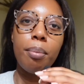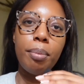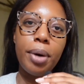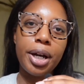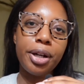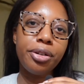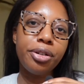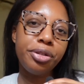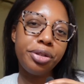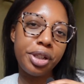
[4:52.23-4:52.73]

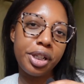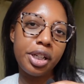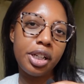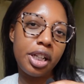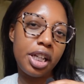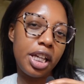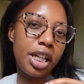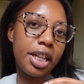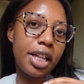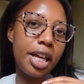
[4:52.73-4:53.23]

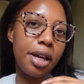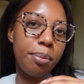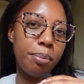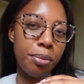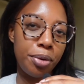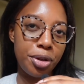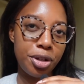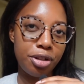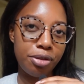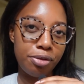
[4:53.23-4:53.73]
Microneedling, like
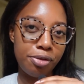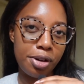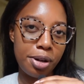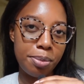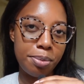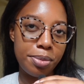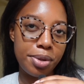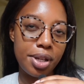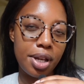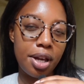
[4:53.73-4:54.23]
most
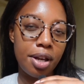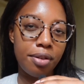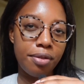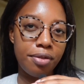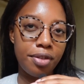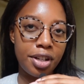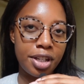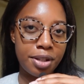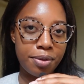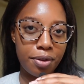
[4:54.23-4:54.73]
forms of
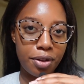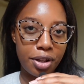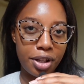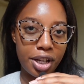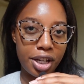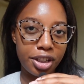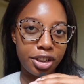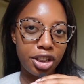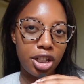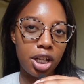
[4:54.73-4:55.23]

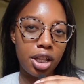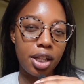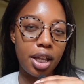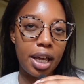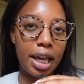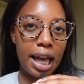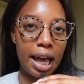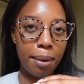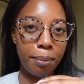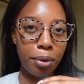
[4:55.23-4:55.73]
exfoliation
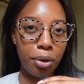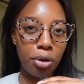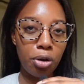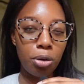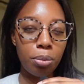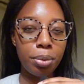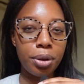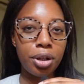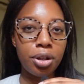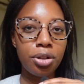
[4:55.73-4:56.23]
like
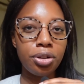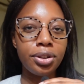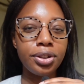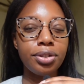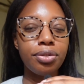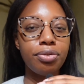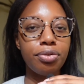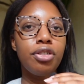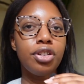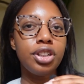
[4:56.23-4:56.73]
chemical
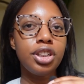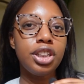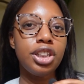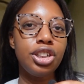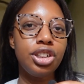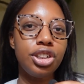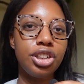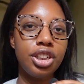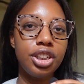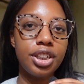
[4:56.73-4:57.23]
peels,
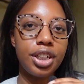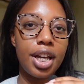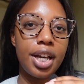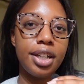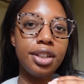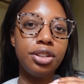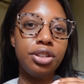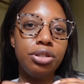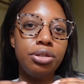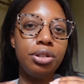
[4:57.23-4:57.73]
forces your
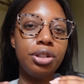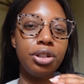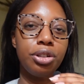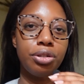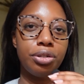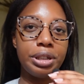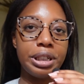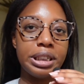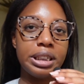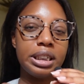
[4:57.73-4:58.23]
skin to
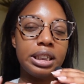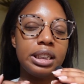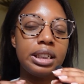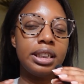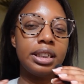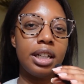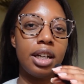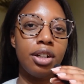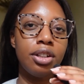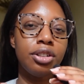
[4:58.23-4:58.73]
increase its
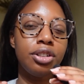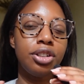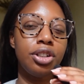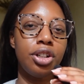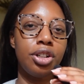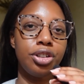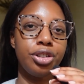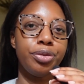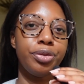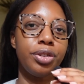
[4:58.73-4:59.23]
cell
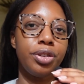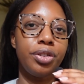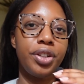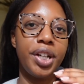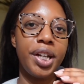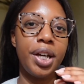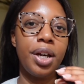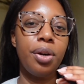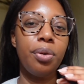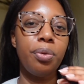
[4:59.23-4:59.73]
turnover rate,